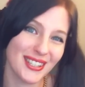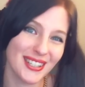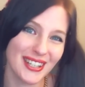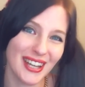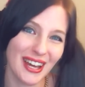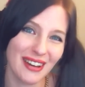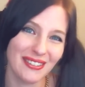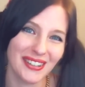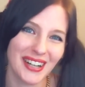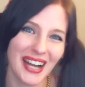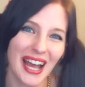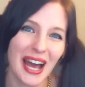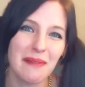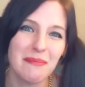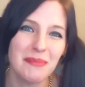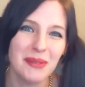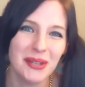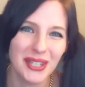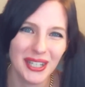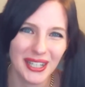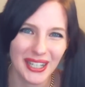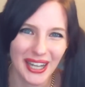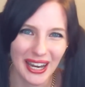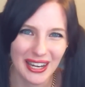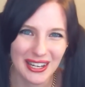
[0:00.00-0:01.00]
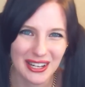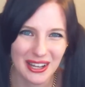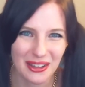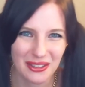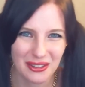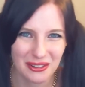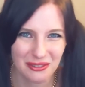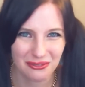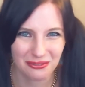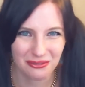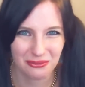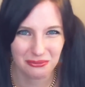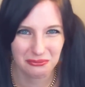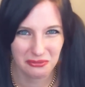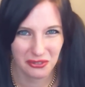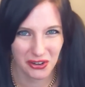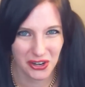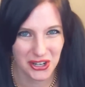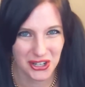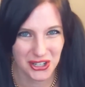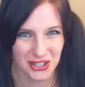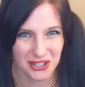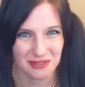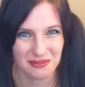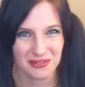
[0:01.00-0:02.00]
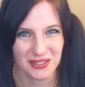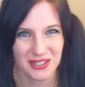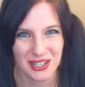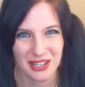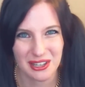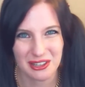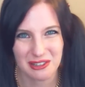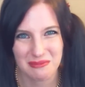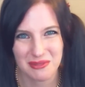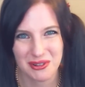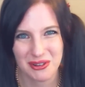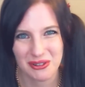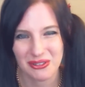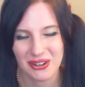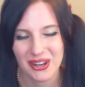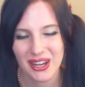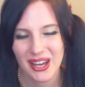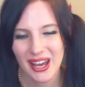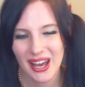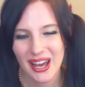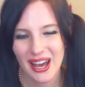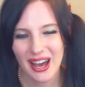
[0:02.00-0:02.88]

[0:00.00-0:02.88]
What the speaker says: never happened in any other version of Sailor Moon.